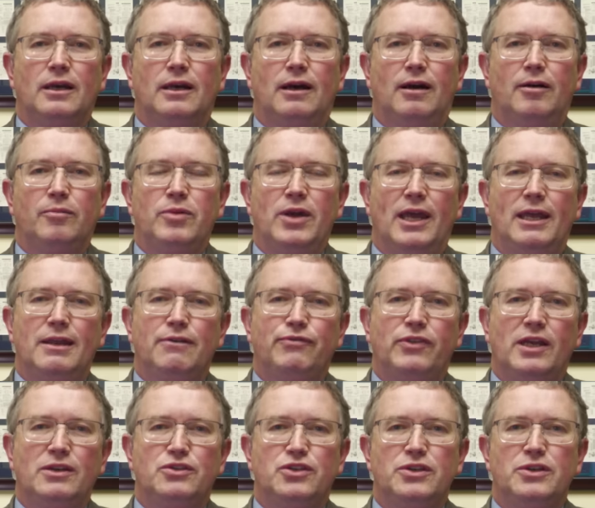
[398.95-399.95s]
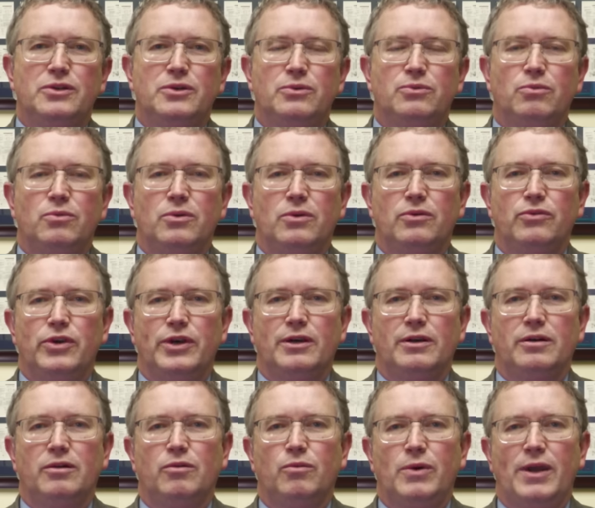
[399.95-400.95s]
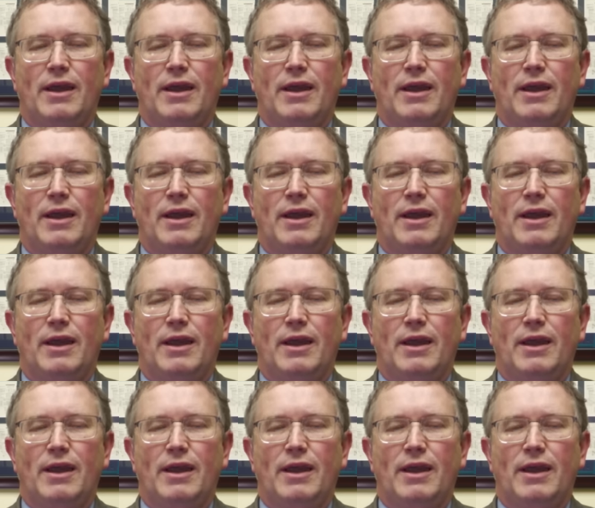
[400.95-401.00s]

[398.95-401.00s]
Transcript: And if they do, there